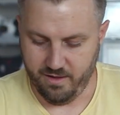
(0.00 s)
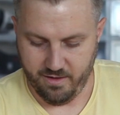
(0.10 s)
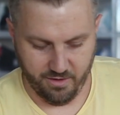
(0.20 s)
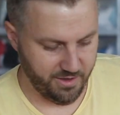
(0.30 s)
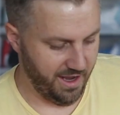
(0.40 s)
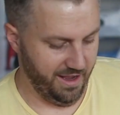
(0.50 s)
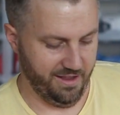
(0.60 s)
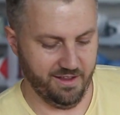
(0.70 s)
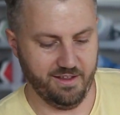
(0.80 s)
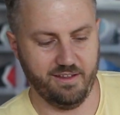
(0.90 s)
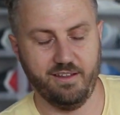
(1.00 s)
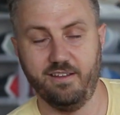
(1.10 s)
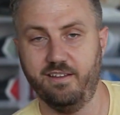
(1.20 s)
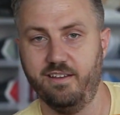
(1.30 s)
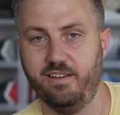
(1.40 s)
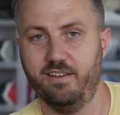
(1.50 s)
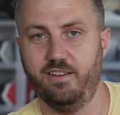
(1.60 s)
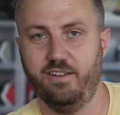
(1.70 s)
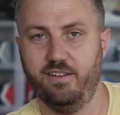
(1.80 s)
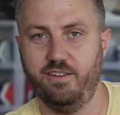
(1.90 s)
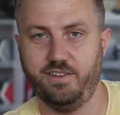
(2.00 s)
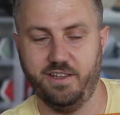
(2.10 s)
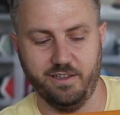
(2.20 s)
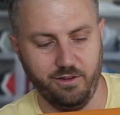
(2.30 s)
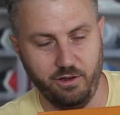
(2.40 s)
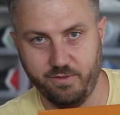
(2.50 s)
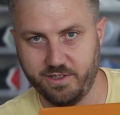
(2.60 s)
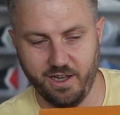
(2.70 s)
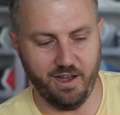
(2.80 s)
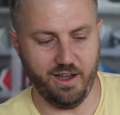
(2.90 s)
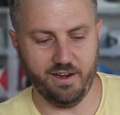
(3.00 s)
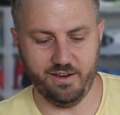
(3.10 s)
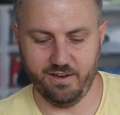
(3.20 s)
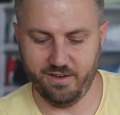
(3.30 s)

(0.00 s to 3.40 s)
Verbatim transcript: Okay. see the Louis Vuitton